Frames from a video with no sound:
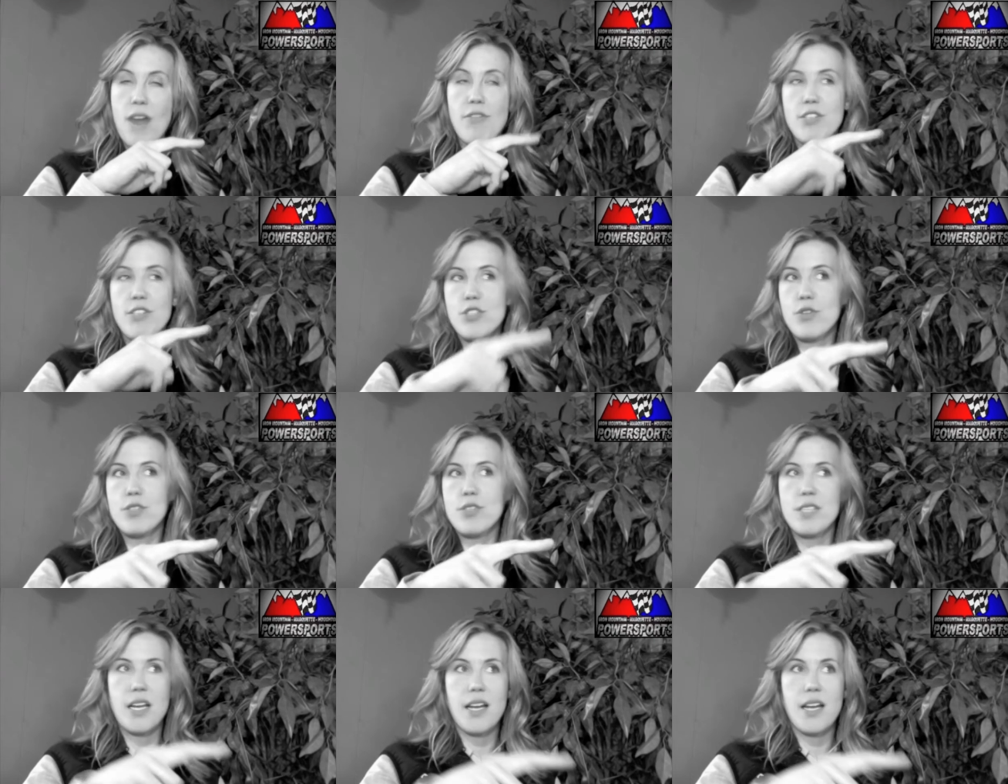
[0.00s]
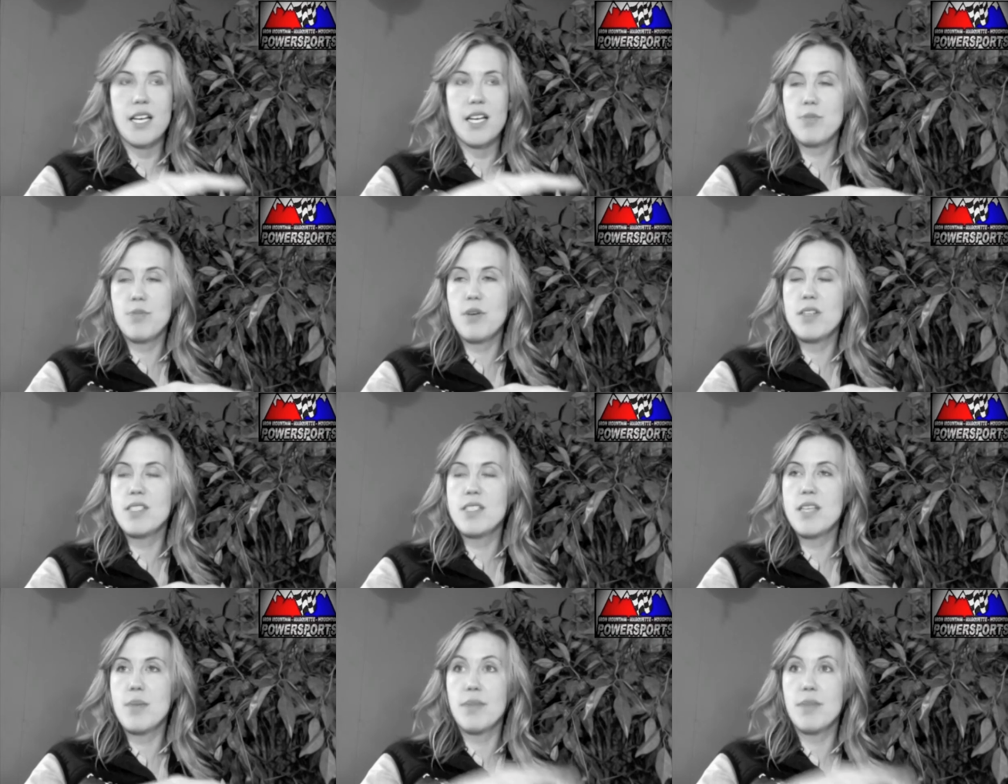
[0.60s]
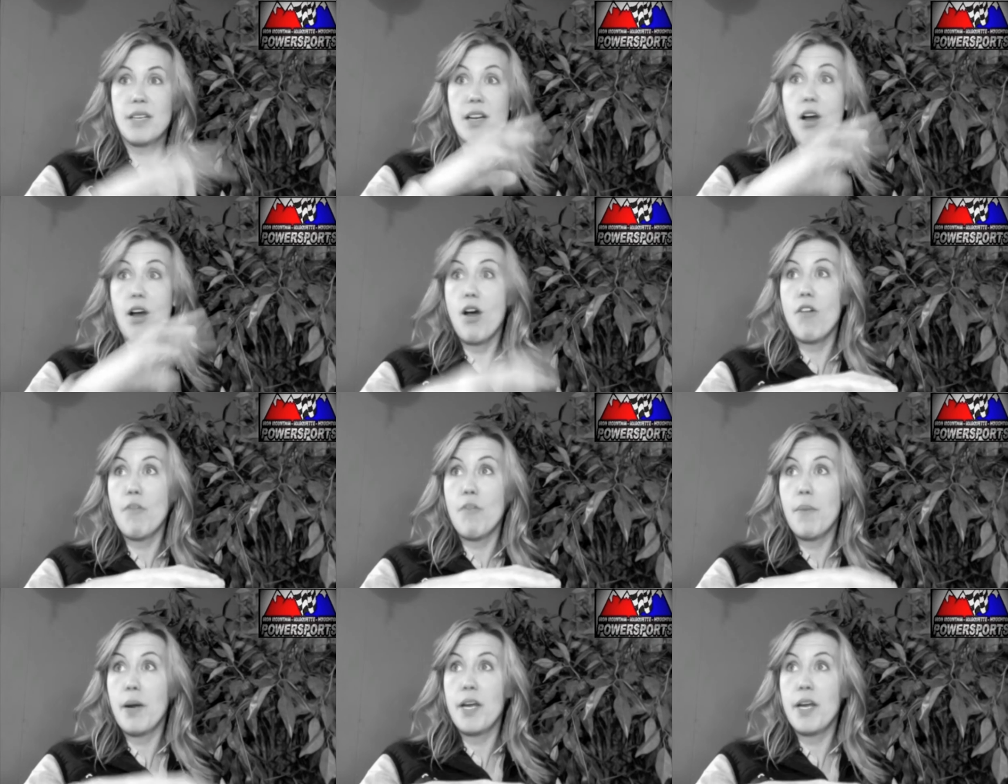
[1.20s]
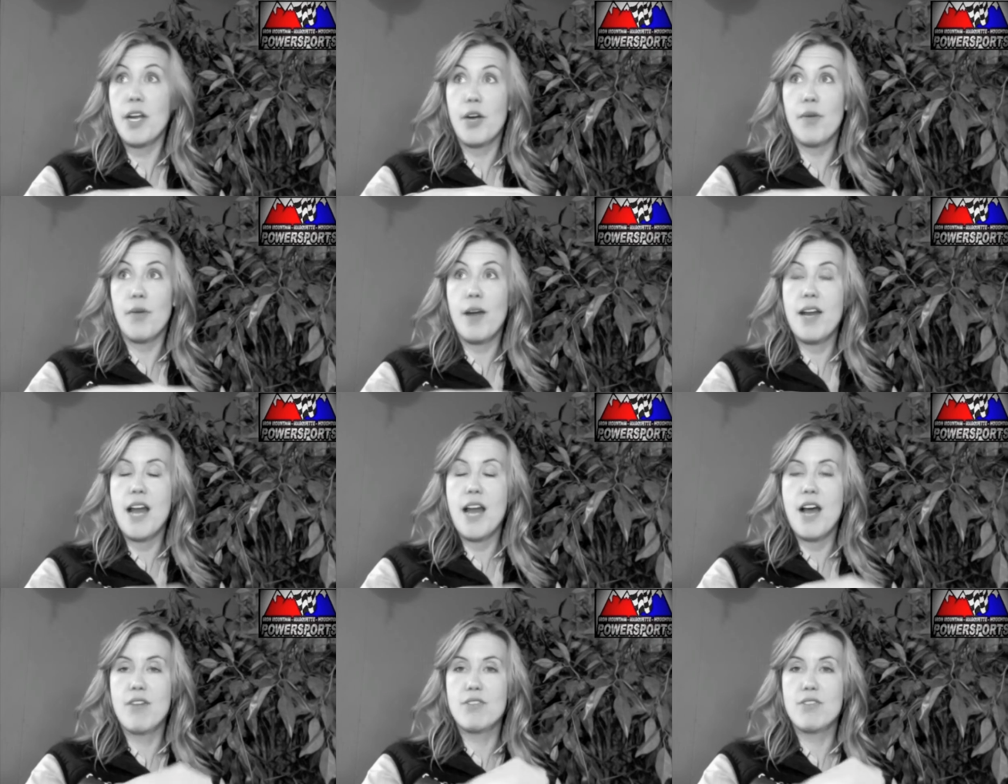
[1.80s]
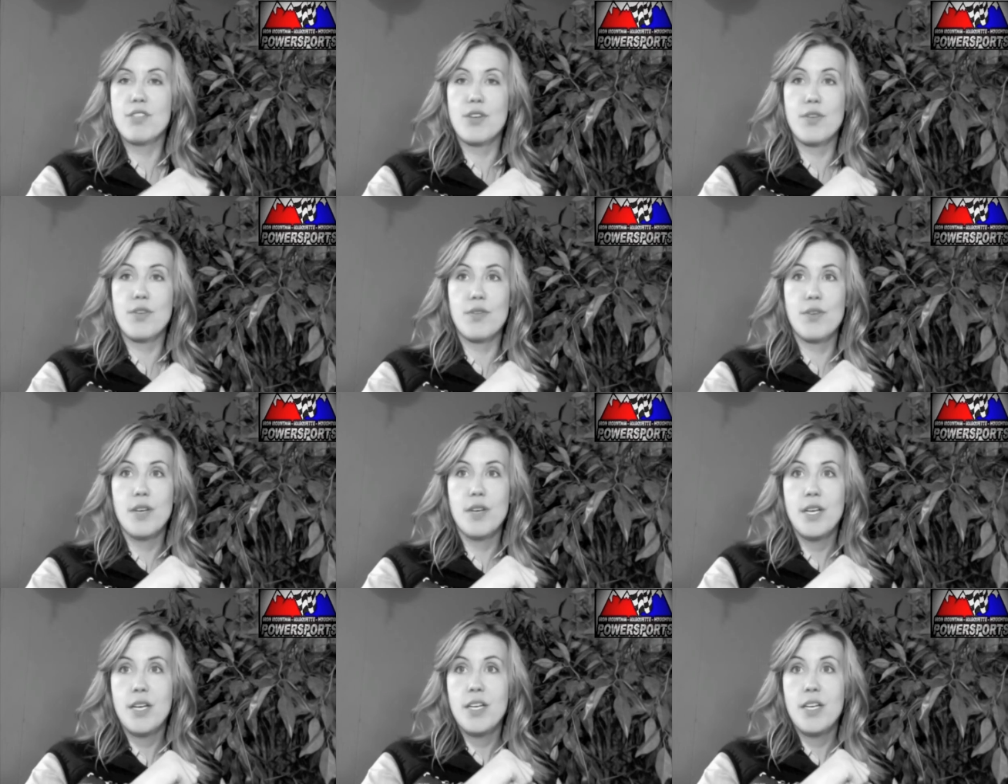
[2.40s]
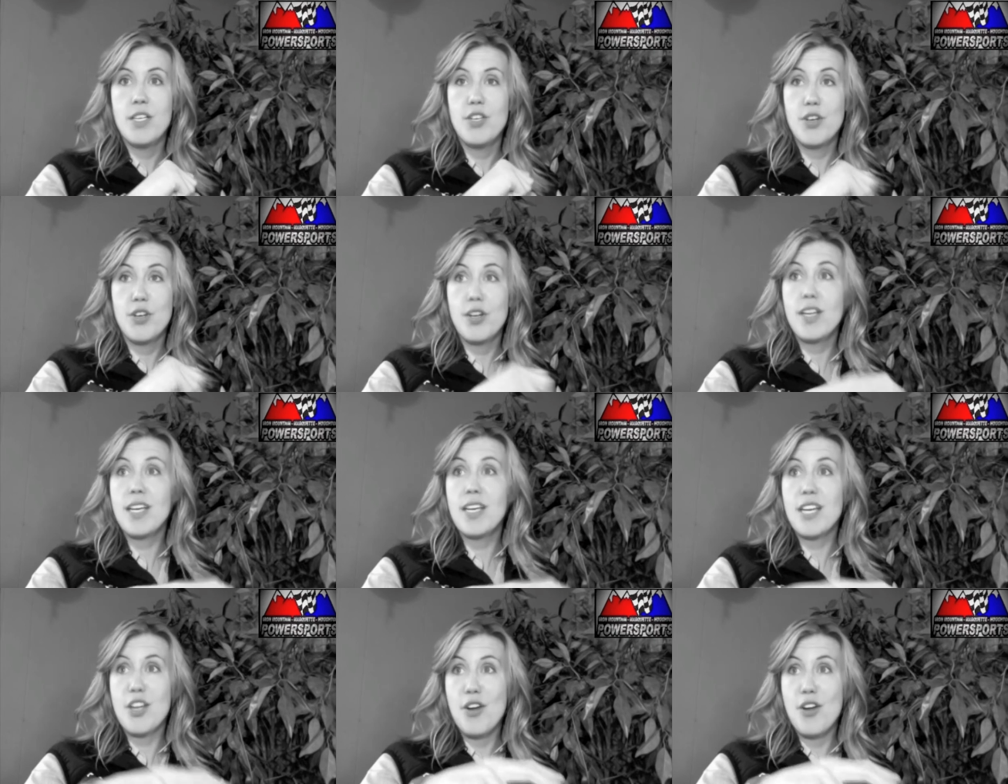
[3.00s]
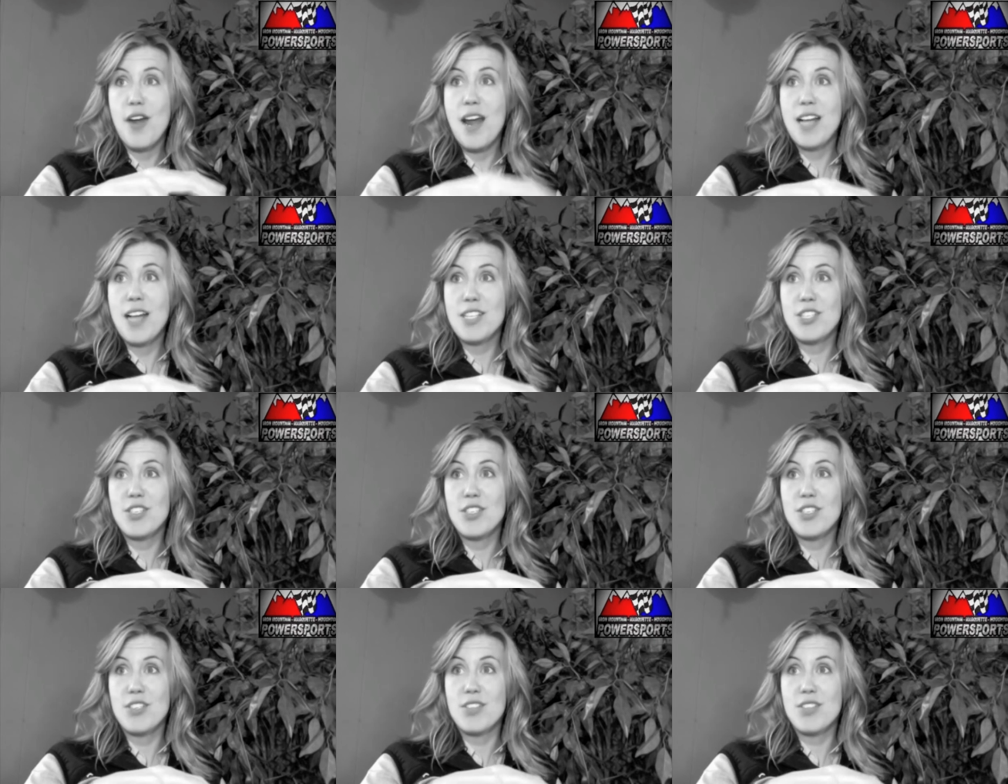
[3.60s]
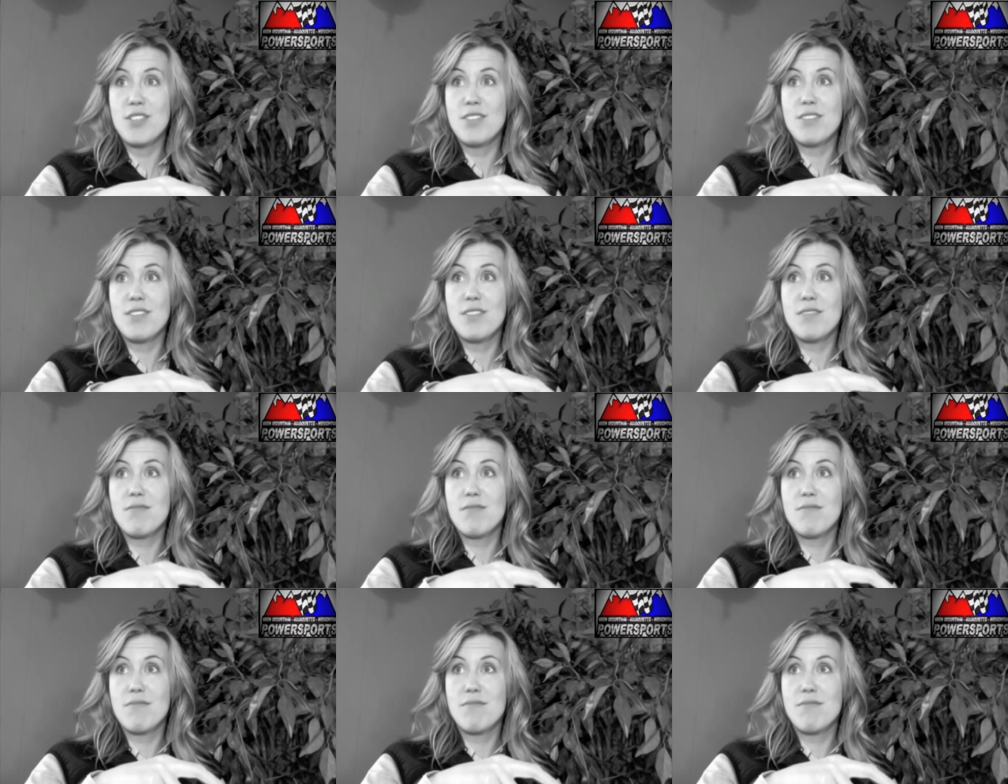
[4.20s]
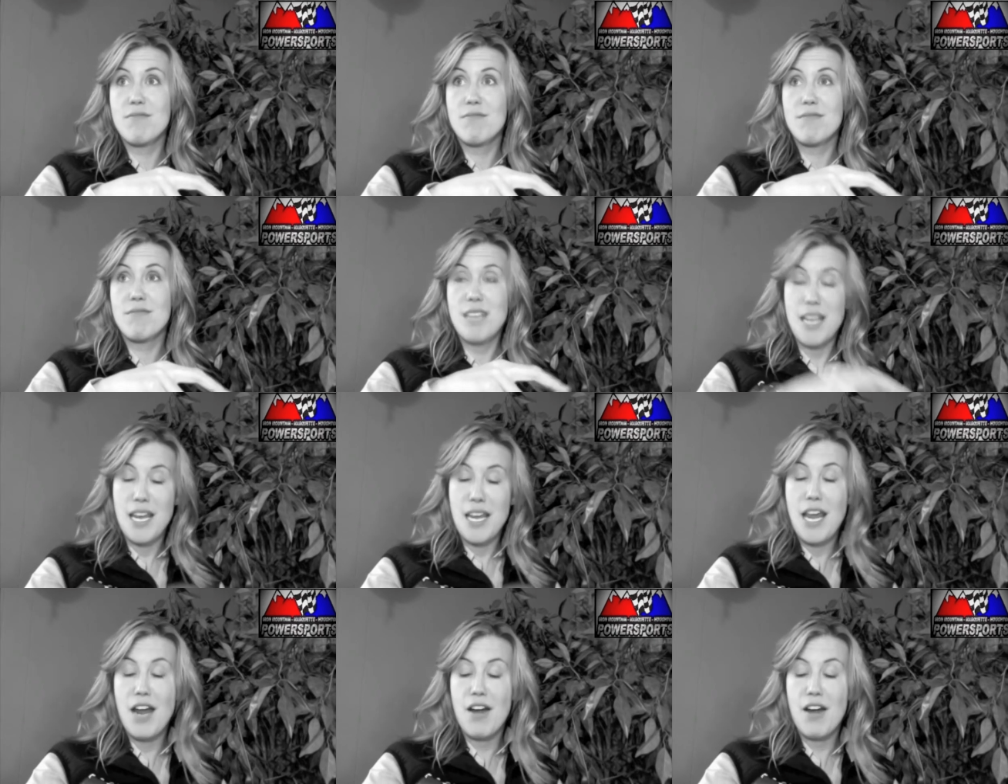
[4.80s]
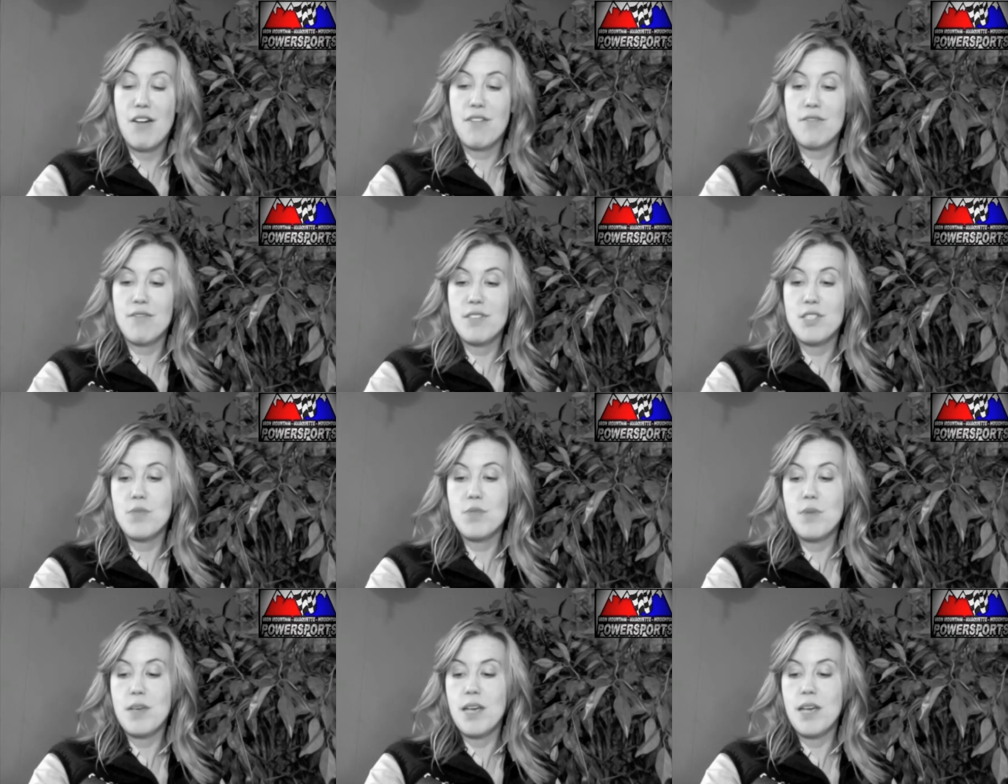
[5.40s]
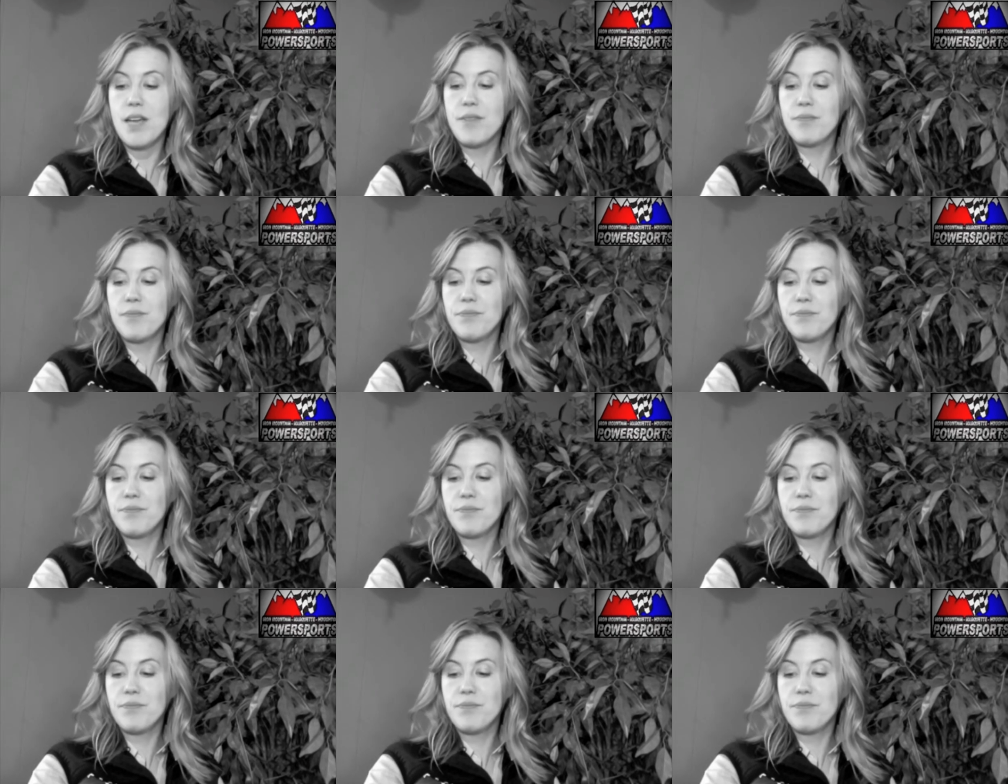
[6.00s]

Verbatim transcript: Every store's got an expert on something, and all of them are here right now. So you're gonna get your answers taken care of this weekend.